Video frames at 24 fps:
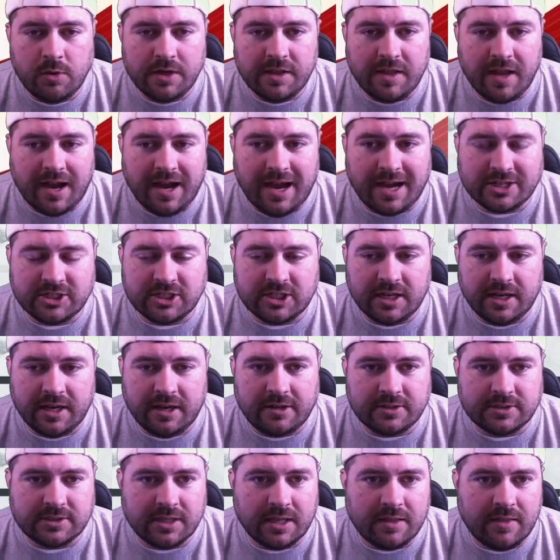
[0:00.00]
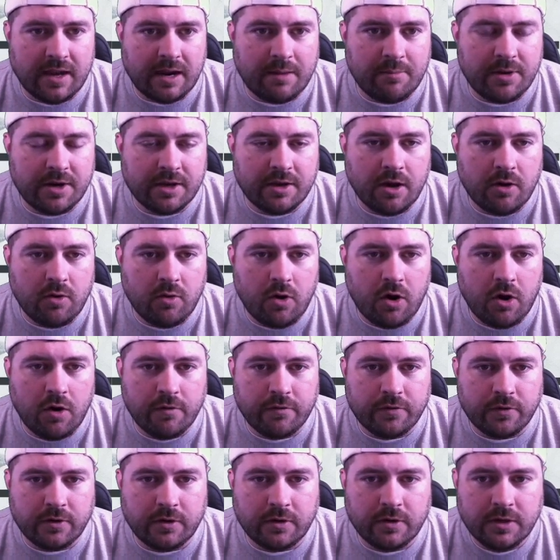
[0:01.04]
into the auction house, and then I'm going to go
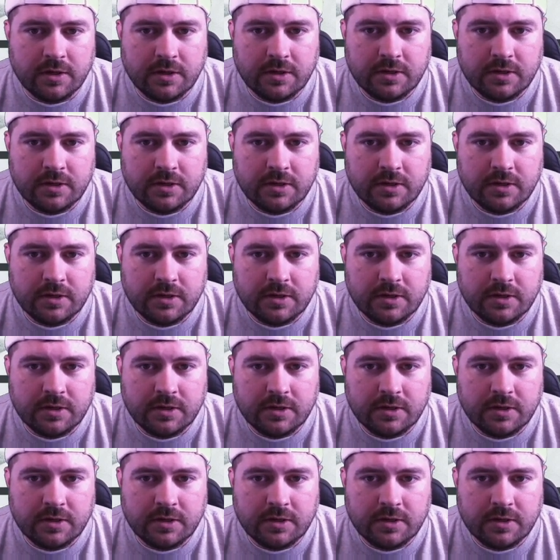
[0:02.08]
over